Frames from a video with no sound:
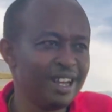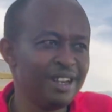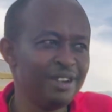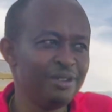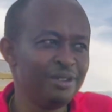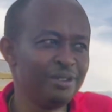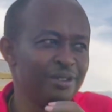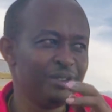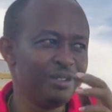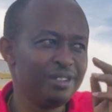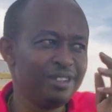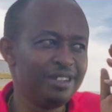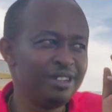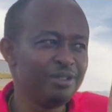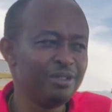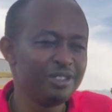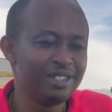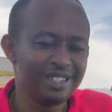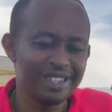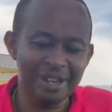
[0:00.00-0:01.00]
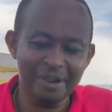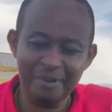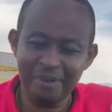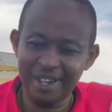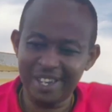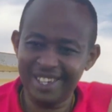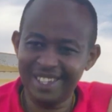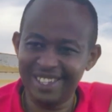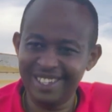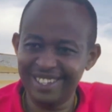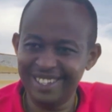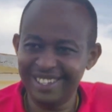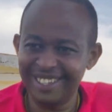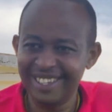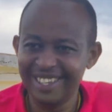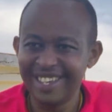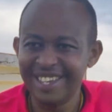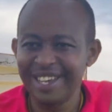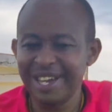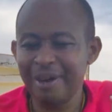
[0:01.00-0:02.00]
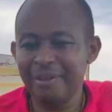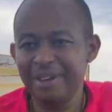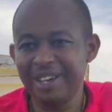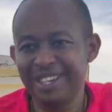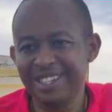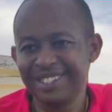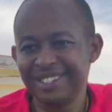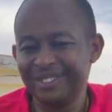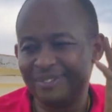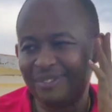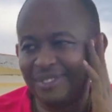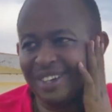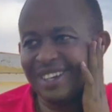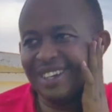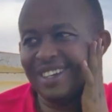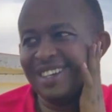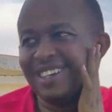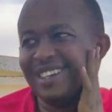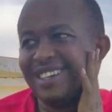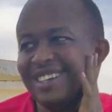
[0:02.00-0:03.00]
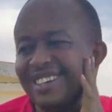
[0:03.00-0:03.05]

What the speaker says: No, not Kabale. Kabale is far.